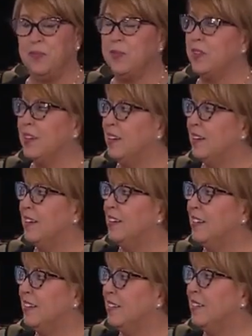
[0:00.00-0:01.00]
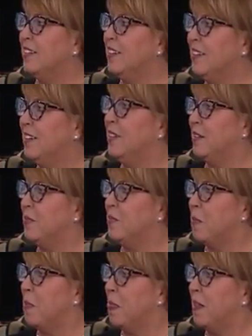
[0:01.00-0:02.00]

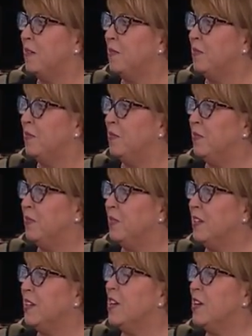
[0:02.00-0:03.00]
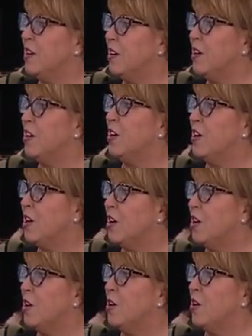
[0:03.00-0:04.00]

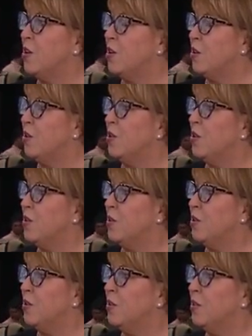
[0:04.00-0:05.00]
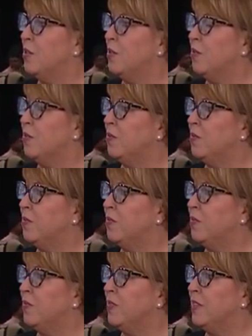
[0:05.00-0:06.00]

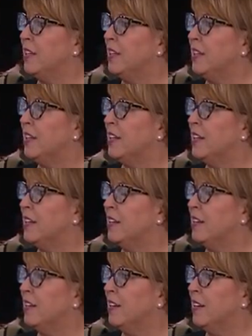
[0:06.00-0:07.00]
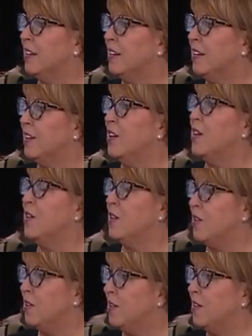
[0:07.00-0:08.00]
(not speaking)